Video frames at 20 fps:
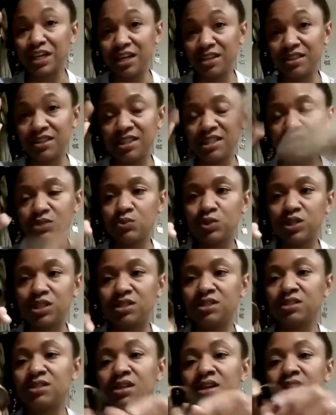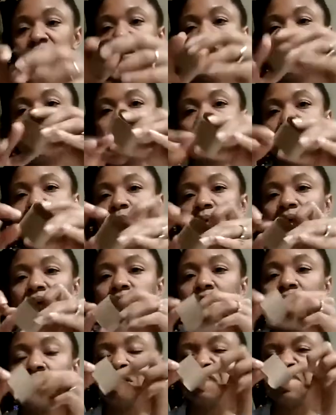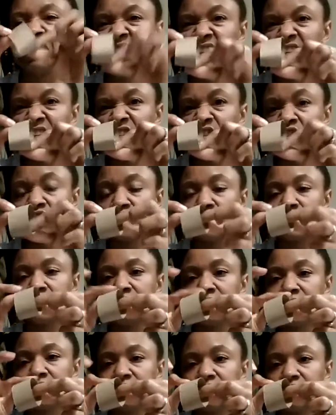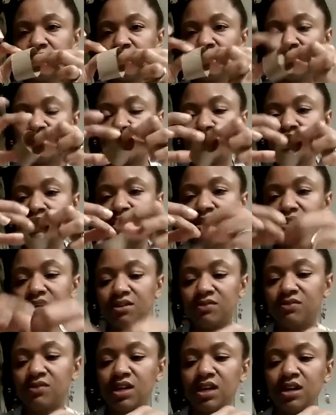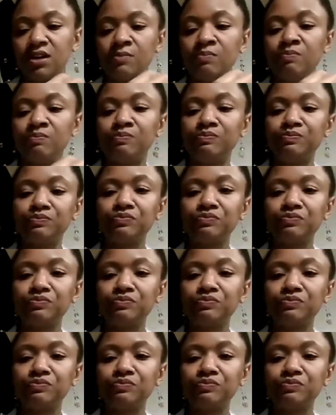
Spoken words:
cut this one. It's about an inch in terms of the